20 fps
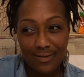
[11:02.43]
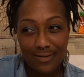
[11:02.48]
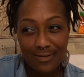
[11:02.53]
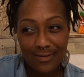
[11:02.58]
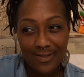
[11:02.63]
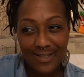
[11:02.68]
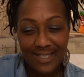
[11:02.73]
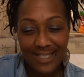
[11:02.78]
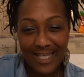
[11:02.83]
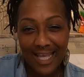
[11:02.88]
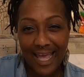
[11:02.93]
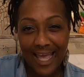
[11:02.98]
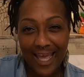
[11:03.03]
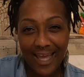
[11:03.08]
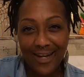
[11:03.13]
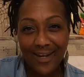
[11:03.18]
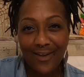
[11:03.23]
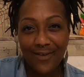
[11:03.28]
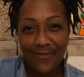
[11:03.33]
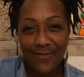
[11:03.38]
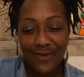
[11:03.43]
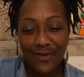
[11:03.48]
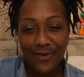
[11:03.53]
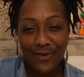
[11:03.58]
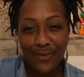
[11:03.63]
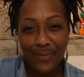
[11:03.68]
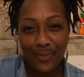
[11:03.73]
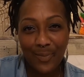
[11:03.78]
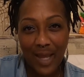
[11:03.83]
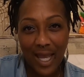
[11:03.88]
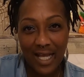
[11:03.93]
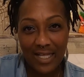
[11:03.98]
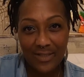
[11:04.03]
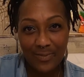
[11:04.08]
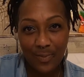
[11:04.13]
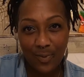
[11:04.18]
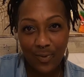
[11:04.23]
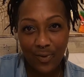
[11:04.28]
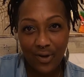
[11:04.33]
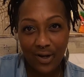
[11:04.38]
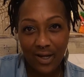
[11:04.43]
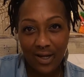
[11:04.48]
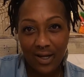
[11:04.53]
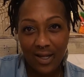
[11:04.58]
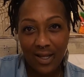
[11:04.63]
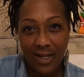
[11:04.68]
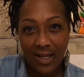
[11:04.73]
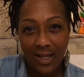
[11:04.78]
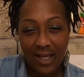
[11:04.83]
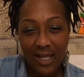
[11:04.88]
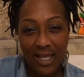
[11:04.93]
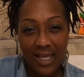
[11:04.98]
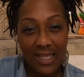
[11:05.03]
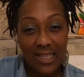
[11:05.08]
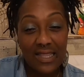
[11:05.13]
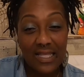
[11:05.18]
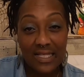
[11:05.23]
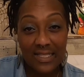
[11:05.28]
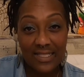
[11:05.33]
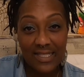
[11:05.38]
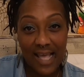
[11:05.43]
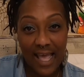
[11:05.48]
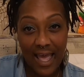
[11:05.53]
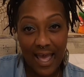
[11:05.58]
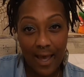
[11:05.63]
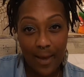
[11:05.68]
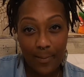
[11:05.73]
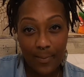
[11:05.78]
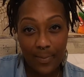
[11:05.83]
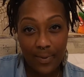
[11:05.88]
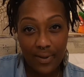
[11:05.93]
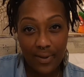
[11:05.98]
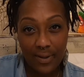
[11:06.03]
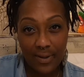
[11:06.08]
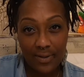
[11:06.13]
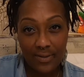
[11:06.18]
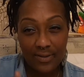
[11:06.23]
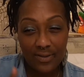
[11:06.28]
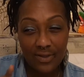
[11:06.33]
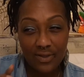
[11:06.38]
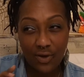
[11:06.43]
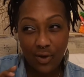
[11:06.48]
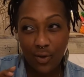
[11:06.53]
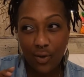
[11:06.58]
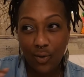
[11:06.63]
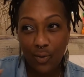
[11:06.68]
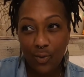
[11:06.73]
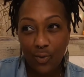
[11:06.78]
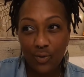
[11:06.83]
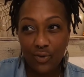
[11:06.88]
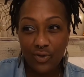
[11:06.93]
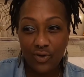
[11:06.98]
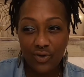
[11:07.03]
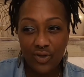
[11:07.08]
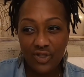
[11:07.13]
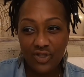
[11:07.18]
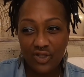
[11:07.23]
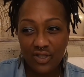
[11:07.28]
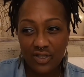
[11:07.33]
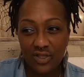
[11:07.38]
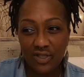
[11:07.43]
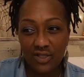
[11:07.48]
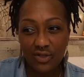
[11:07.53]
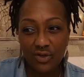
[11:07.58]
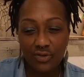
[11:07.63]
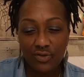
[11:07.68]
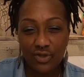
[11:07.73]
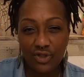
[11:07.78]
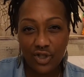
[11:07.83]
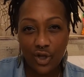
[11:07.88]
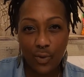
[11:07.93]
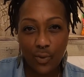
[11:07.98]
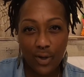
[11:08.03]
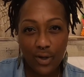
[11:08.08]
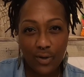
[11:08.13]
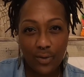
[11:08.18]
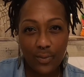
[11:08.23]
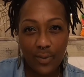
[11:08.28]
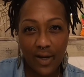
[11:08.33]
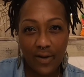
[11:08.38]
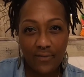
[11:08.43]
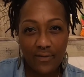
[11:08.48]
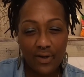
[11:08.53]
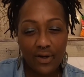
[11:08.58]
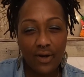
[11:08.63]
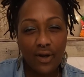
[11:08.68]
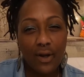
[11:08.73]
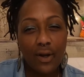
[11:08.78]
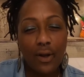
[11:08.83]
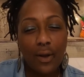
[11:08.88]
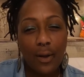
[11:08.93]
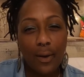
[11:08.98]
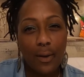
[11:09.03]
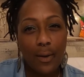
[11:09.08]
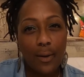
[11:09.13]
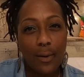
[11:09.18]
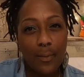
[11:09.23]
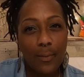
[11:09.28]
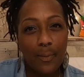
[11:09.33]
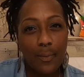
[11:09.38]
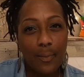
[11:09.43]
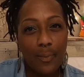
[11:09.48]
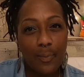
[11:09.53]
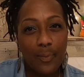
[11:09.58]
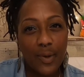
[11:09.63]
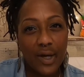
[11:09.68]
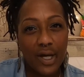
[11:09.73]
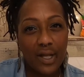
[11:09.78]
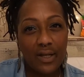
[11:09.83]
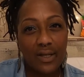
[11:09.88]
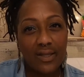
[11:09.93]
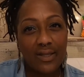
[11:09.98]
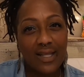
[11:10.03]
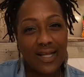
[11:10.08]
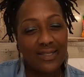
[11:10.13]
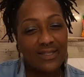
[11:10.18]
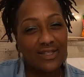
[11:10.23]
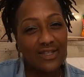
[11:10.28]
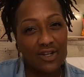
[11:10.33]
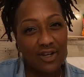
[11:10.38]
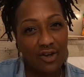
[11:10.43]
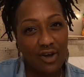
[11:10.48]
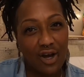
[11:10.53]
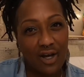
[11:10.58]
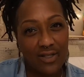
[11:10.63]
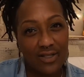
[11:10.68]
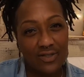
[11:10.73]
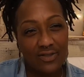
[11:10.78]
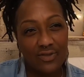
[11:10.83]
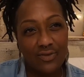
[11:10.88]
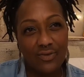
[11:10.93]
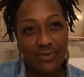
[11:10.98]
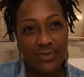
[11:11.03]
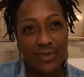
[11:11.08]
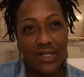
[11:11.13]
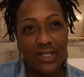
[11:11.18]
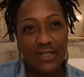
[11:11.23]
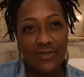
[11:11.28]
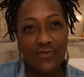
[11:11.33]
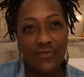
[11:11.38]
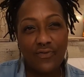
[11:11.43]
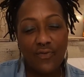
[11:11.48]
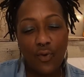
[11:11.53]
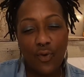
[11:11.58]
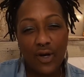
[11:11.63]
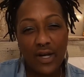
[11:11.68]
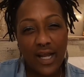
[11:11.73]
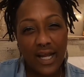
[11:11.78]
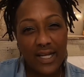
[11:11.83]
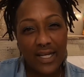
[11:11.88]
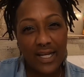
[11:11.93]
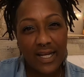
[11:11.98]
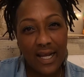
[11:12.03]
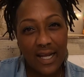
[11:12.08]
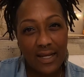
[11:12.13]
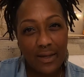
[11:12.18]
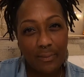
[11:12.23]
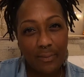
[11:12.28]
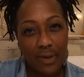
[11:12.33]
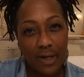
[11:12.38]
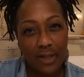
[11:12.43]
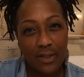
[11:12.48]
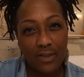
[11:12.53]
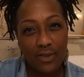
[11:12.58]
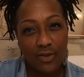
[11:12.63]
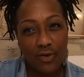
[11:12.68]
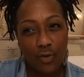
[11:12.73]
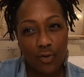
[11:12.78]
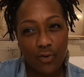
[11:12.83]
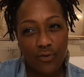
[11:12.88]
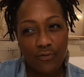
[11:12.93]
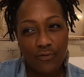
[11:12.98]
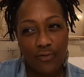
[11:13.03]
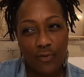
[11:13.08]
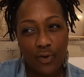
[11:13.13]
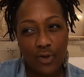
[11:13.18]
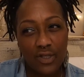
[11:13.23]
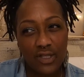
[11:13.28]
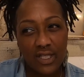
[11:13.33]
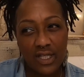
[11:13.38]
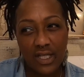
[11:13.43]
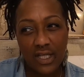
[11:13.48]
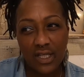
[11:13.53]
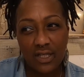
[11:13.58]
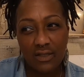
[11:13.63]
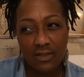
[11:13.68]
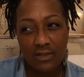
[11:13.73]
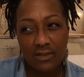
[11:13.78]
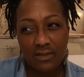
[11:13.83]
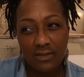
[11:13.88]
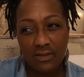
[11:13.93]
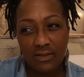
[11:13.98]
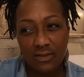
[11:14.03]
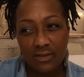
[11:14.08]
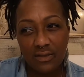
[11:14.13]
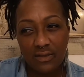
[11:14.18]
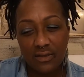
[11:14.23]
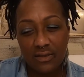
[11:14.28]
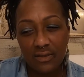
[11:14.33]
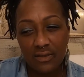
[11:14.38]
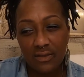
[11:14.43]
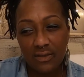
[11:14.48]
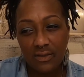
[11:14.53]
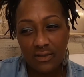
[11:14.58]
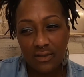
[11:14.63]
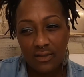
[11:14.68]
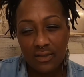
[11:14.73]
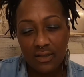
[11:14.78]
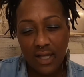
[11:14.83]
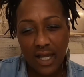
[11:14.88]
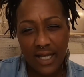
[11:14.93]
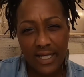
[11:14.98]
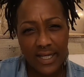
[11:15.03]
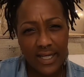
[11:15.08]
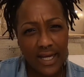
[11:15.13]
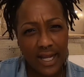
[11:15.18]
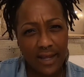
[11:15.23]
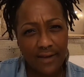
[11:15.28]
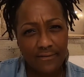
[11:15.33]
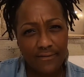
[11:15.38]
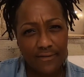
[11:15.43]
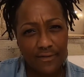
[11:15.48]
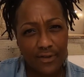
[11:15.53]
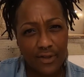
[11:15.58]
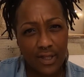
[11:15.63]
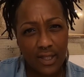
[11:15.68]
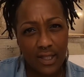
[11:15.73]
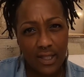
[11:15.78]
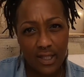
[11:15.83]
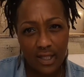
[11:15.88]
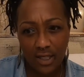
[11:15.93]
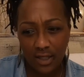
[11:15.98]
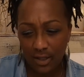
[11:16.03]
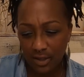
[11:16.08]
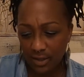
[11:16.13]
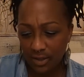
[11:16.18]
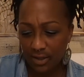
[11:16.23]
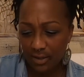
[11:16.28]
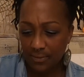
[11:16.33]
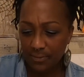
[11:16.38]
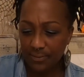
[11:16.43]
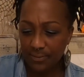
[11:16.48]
scan of your passport in this app, so you can just, you know, show it or whatever. But that's gonna cost you. It's $4.99 a month or $14.99 for the year.